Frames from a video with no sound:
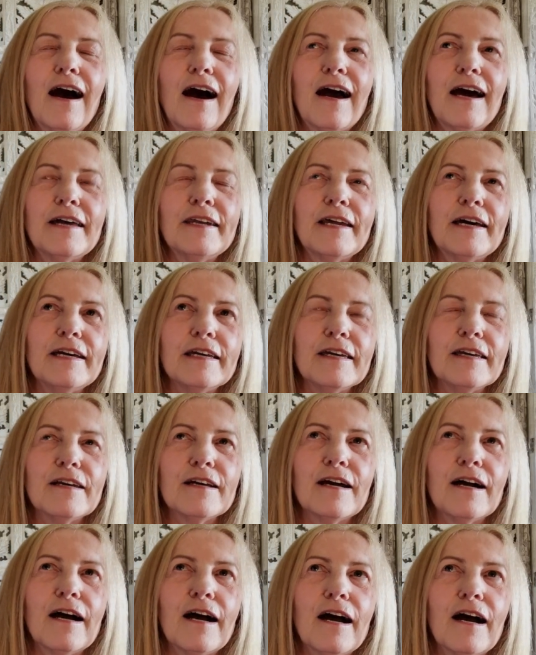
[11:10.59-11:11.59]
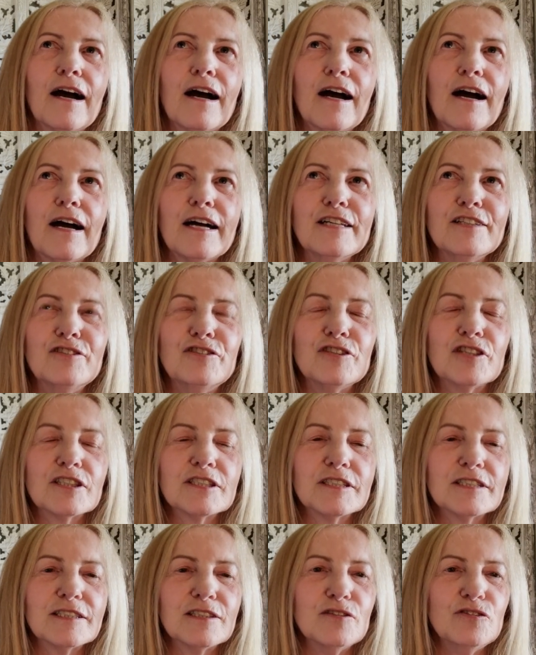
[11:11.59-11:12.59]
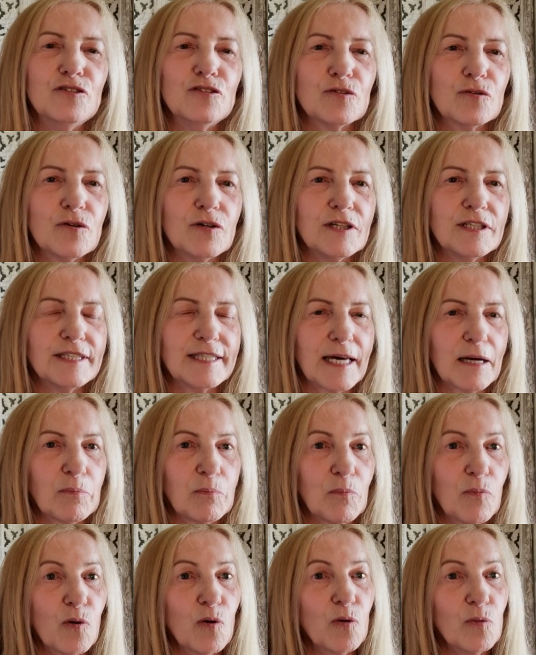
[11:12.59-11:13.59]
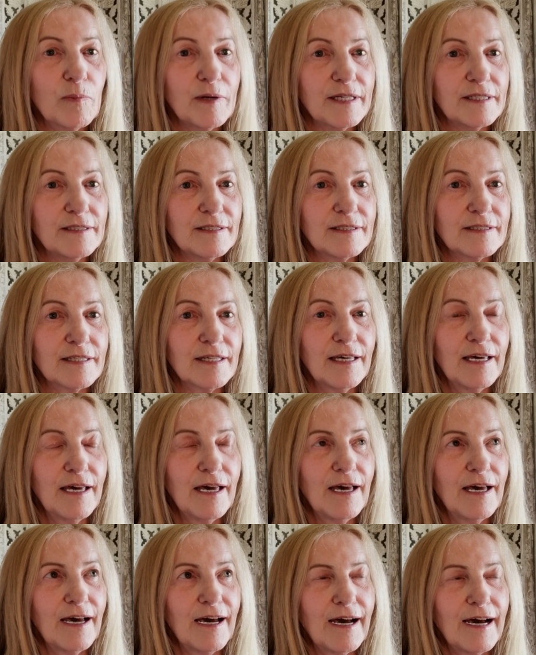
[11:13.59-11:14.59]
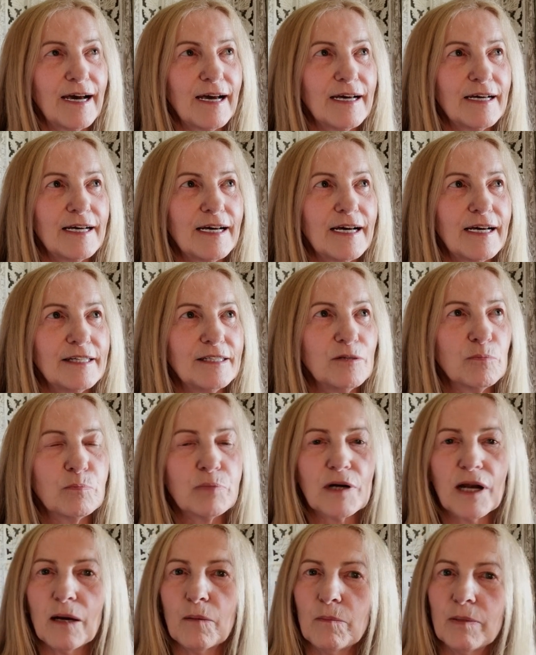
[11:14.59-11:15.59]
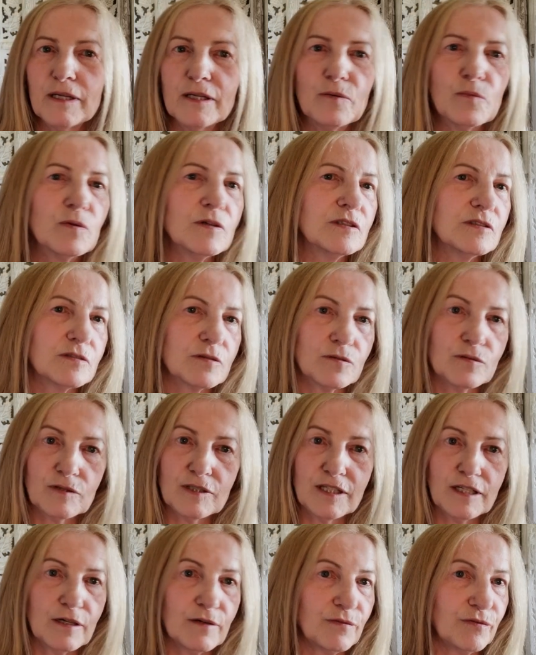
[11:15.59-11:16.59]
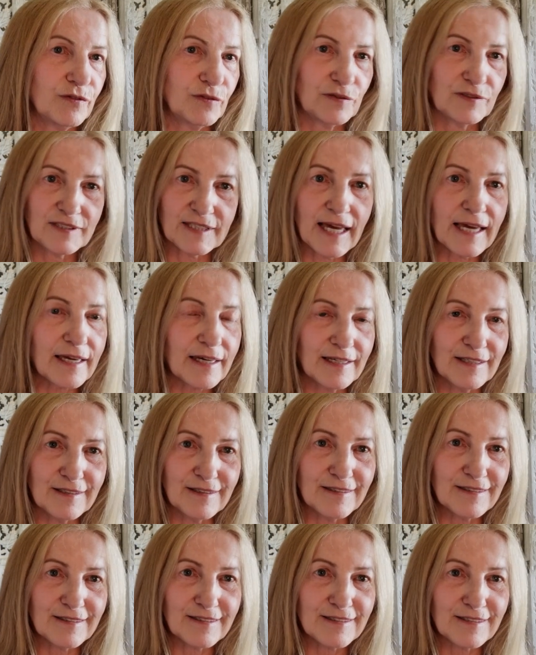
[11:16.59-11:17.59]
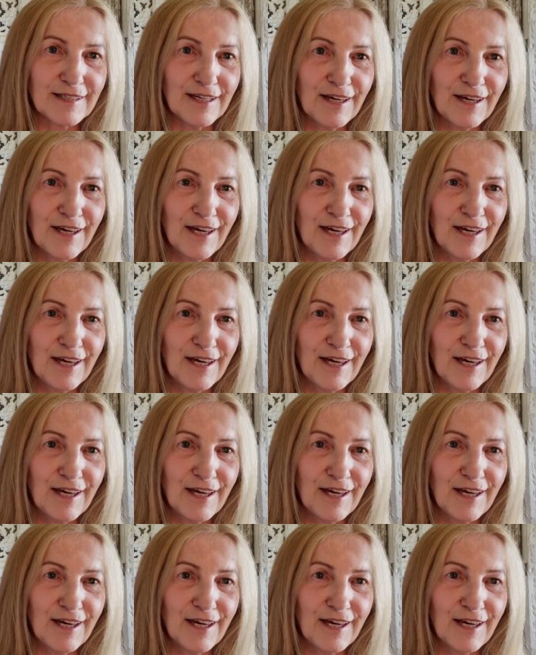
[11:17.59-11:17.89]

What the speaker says: And I just enjoyed that moment. And it probably was only a few seconds.